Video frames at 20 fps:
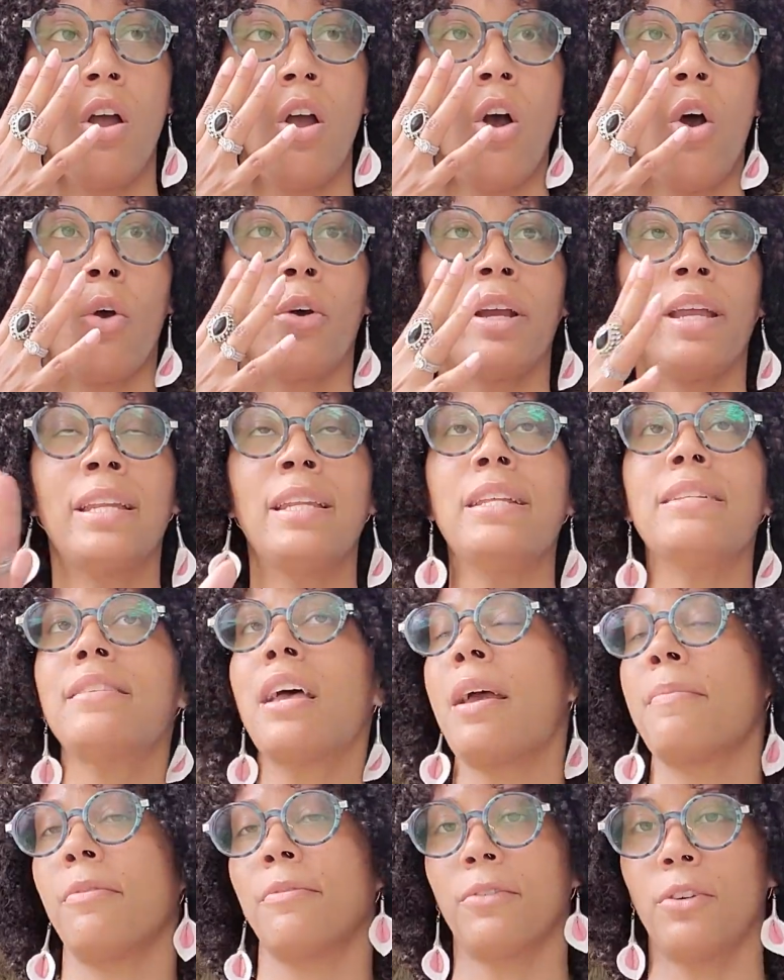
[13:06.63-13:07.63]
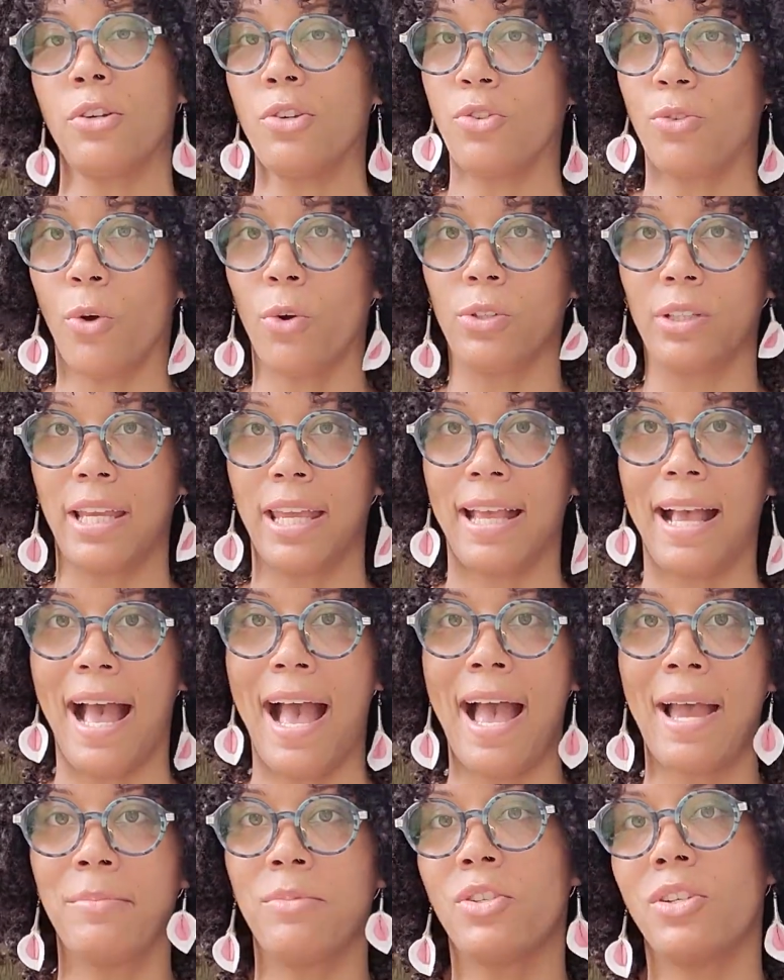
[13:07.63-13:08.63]
or any type of controlling,
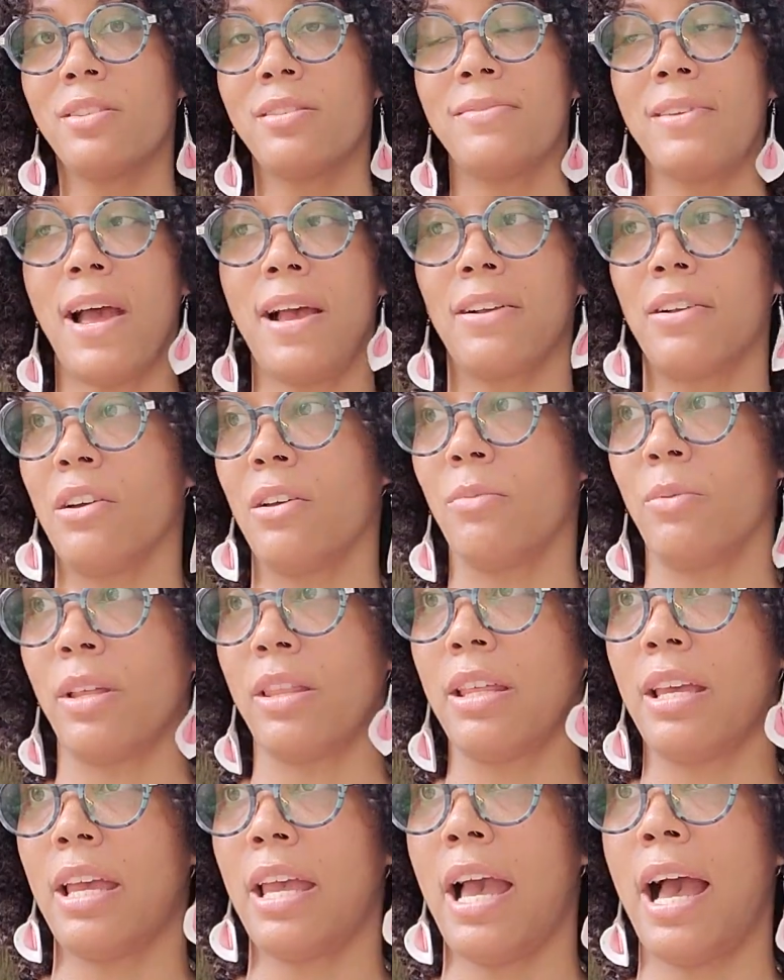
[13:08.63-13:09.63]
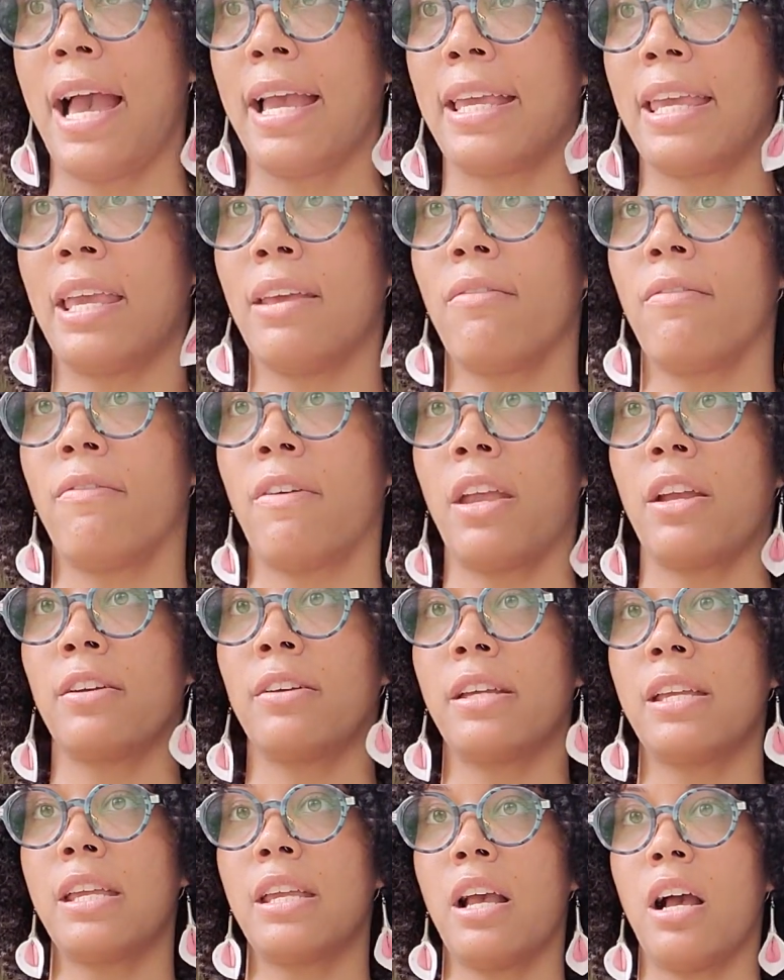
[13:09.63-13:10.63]
I'm just not good with it. I get
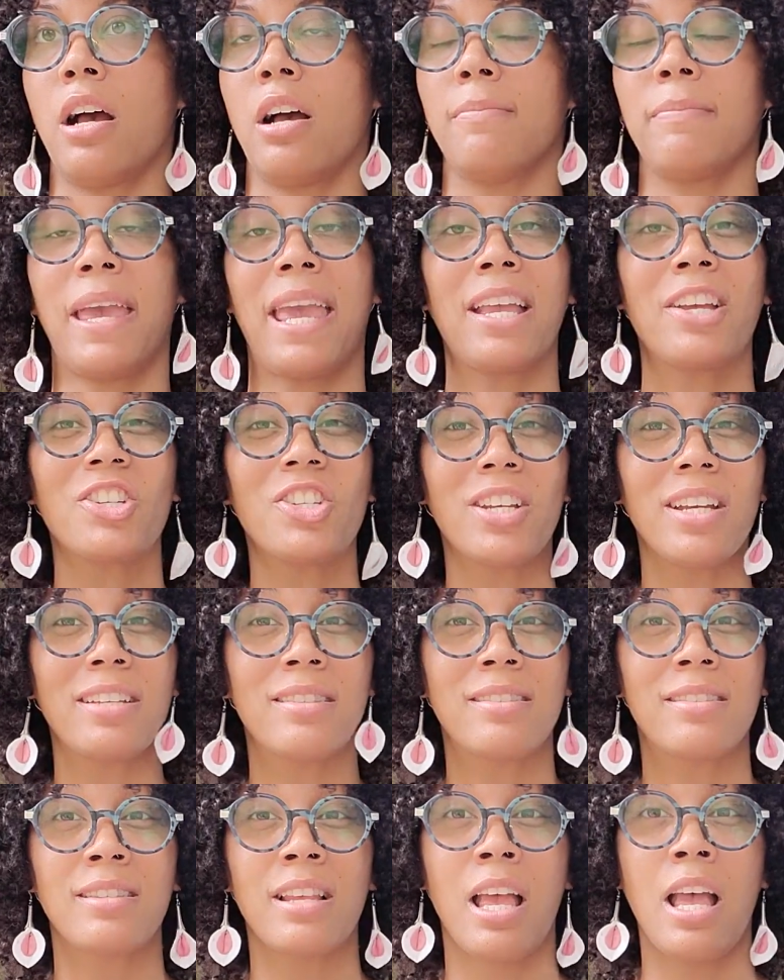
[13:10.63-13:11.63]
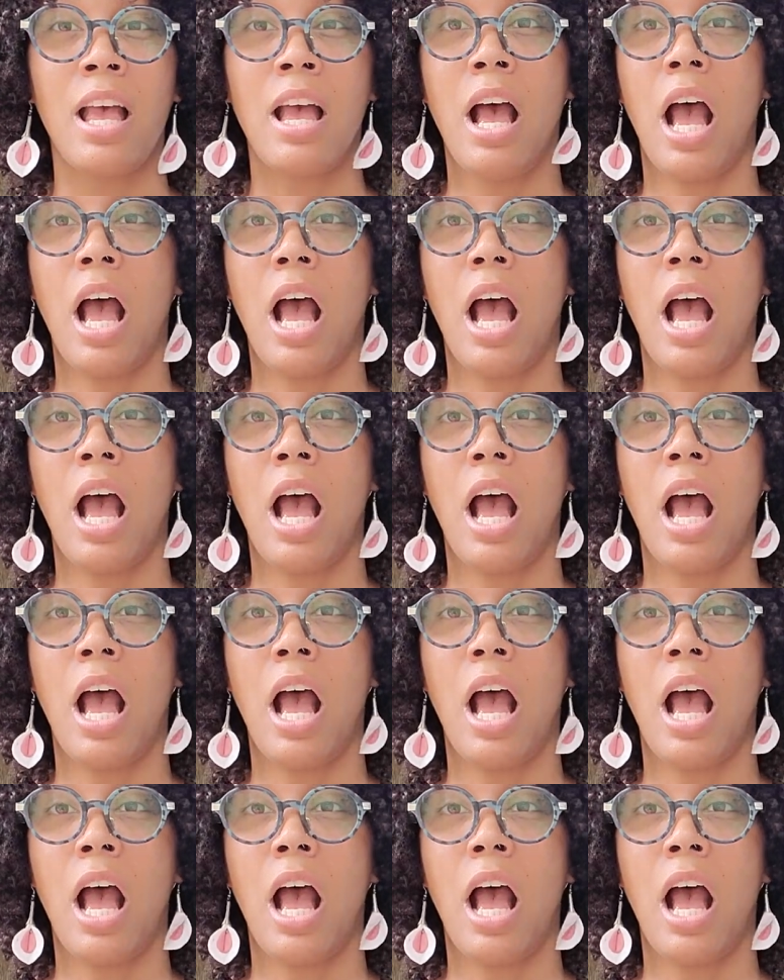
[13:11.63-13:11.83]
very anxious.